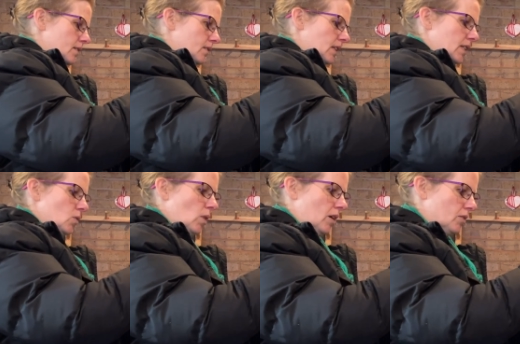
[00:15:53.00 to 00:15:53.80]
And
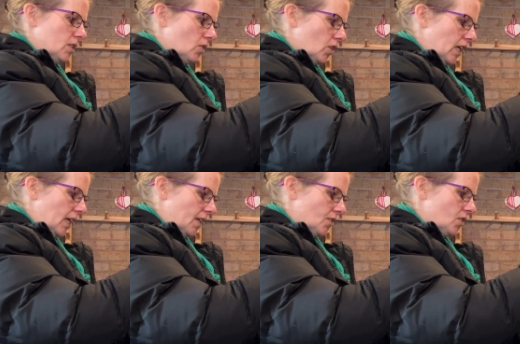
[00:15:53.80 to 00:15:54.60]
that's why I was so
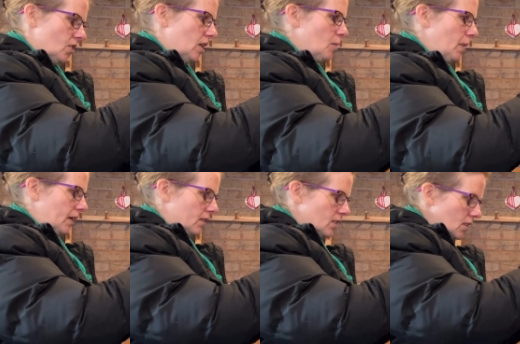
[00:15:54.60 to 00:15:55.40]
keen to get
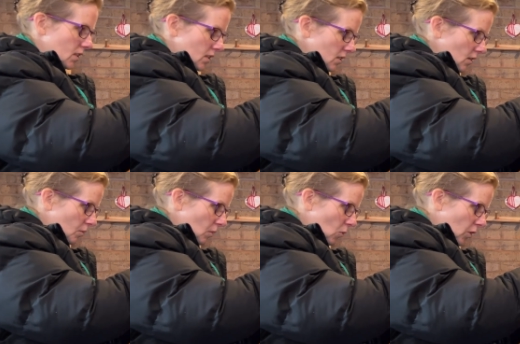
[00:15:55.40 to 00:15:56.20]
back to this, because I've
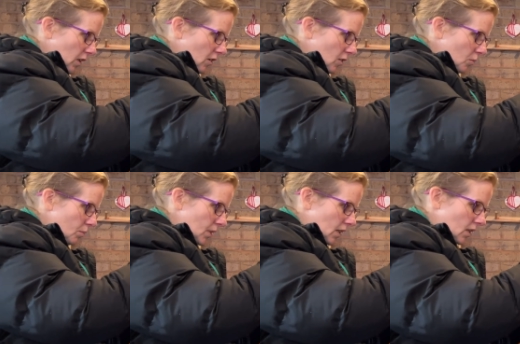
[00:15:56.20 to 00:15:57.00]
been working on a
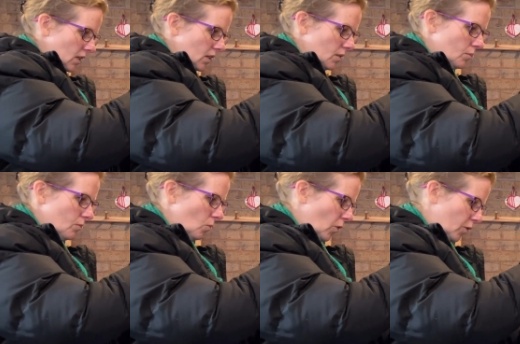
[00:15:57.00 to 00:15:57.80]
big
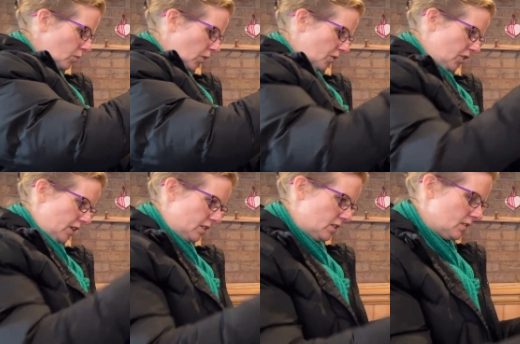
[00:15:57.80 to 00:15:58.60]
work
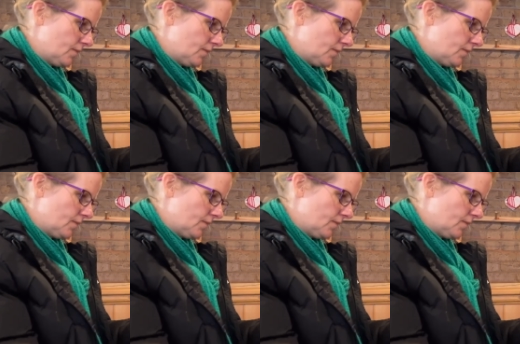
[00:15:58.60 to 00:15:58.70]
project.